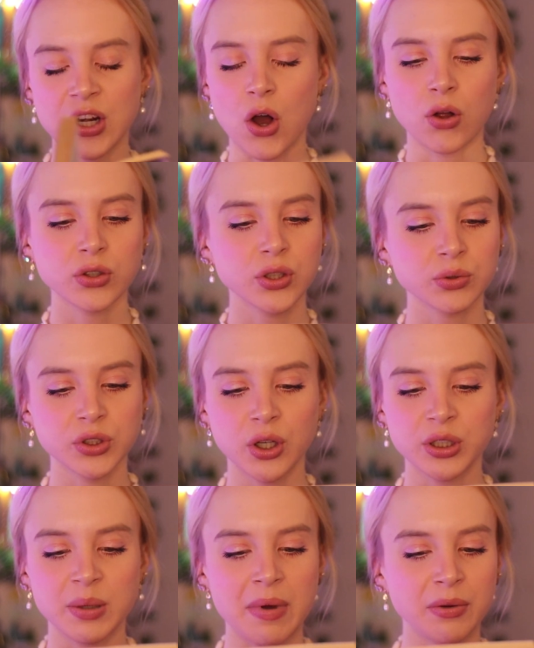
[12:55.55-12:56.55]
also
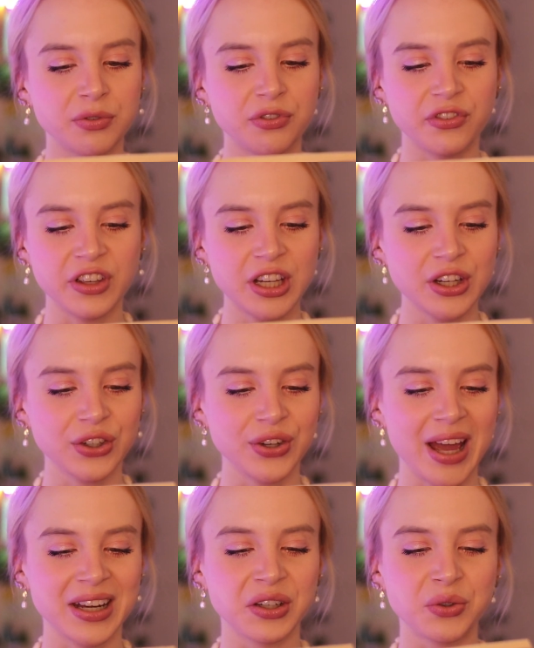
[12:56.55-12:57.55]
talked about fear
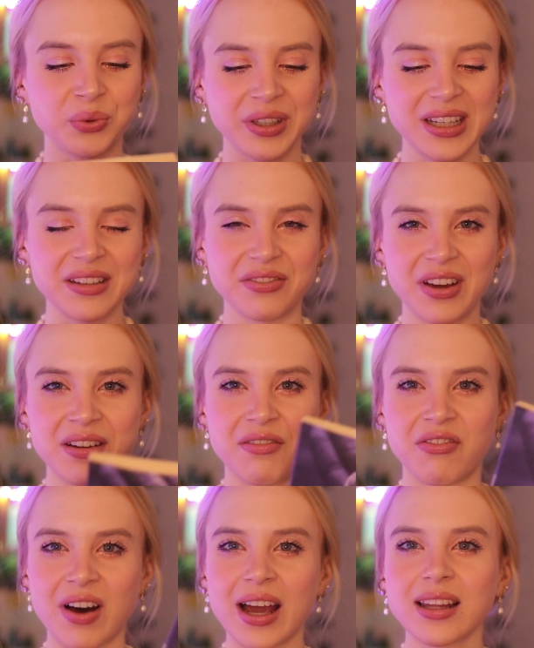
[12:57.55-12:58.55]
and grief
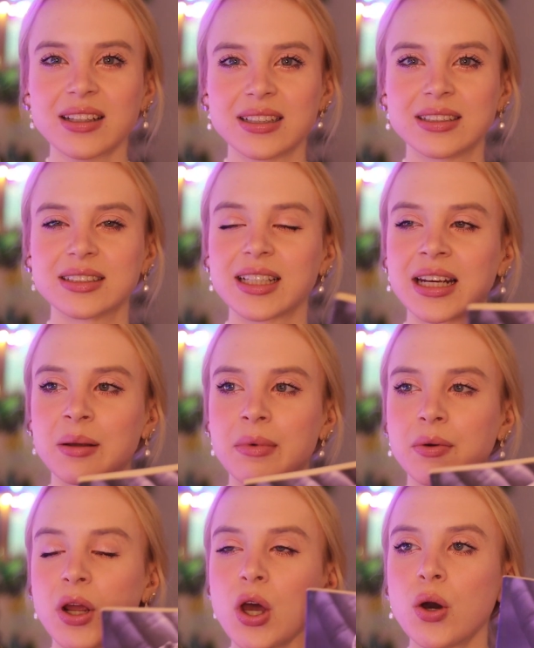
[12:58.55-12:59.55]
and violence and
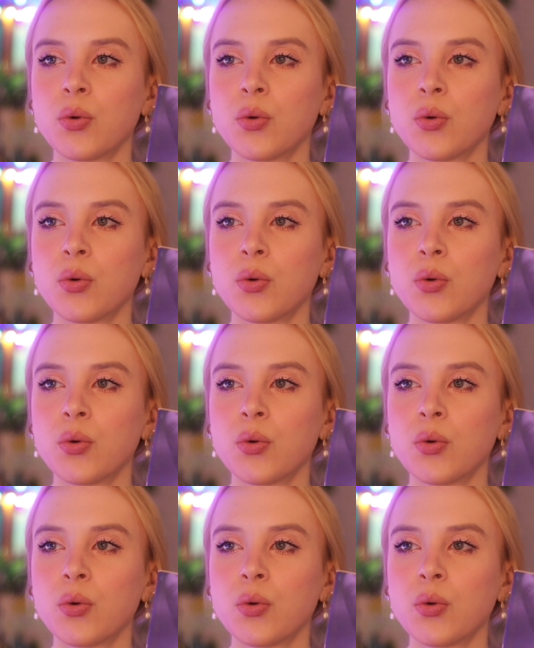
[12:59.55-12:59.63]
about